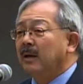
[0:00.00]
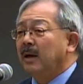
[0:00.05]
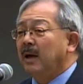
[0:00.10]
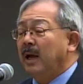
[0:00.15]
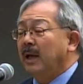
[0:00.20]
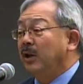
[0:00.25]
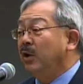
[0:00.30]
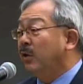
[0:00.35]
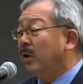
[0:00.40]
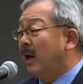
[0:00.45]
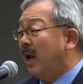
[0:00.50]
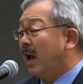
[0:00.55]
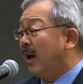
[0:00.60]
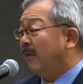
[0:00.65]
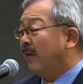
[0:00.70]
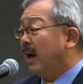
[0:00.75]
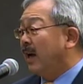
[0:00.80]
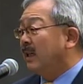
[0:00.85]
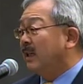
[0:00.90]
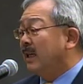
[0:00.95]
And you can
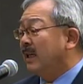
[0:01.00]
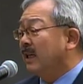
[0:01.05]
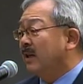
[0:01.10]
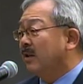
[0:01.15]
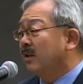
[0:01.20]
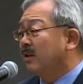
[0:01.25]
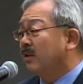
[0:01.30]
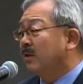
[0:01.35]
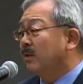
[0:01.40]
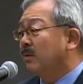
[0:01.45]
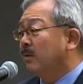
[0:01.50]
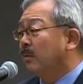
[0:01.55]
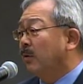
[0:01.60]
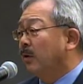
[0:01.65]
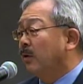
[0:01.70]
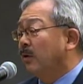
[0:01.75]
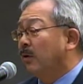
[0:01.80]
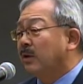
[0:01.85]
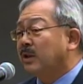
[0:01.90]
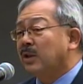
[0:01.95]
have ideas,
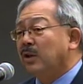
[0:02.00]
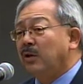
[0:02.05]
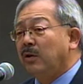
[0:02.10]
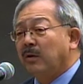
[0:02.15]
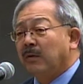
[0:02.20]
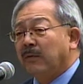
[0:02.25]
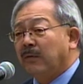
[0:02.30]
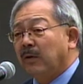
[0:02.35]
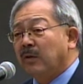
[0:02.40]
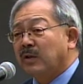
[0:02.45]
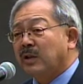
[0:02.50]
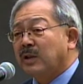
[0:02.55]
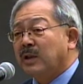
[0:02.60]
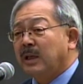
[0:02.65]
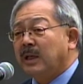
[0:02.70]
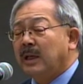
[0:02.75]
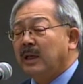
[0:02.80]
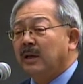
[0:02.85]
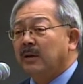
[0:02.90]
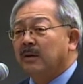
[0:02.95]
whether it's a
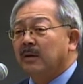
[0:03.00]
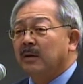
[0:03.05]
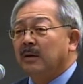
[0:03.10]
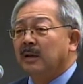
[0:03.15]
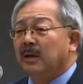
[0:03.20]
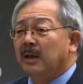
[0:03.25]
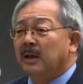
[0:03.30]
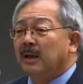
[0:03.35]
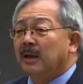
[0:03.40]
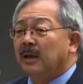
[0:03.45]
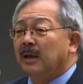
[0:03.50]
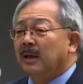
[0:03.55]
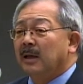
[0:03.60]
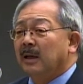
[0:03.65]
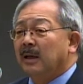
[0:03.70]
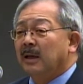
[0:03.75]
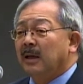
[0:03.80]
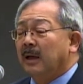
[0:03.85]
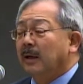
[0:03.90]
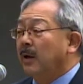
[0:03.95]
university or
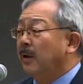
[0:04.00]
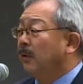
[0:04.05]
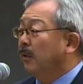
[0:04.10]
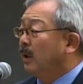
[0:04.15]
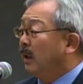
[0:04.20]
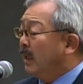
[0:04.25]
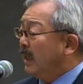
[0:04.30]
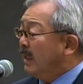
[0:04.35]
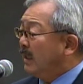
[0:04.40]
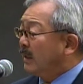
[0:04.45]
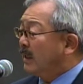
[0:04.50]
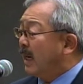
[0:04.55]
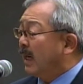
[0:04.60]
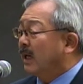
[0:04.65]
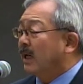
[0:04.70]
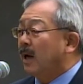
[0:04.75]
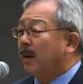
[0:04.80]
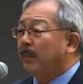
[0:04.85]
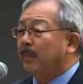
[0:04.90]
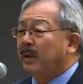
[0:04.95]
another clean
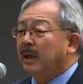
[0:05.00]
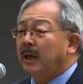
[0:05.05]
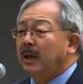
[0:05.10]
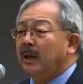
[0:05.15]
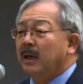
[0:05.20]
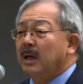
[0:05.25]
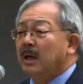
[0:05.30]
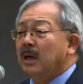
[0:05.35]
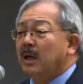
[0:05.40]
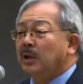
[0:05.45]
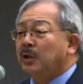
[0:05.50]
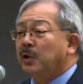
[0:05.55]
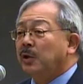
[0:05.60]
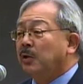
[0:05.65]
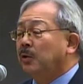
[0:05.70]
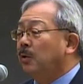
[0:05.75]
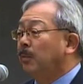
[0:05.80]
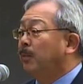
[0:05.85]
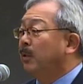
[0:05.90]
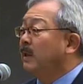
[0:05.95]
tech company,
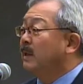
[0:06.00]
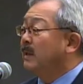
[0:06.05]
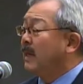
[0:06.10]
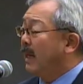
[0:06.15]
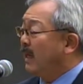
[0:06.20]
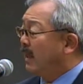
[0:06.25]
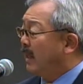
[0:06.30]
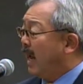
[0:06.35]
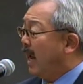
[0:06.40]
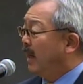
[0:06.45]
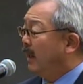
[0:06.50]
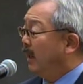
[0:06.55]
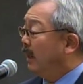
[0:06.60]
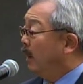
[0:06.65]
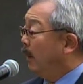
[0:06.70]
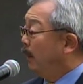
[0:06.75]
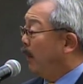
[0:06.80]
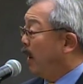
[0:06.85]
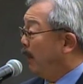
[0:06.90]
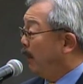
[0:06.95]
to present that in
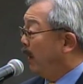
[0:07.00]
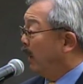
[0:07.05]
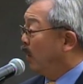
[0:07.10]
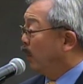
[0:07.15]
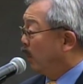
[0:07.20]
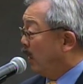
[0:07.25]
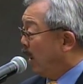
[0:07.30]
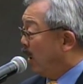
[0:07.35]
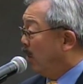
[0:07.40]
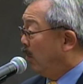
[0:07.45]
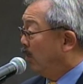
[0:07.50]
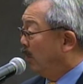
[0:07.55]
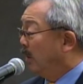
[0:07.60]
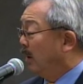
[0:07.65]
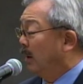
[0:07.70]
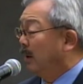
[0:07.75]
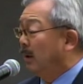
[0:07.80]
the public realm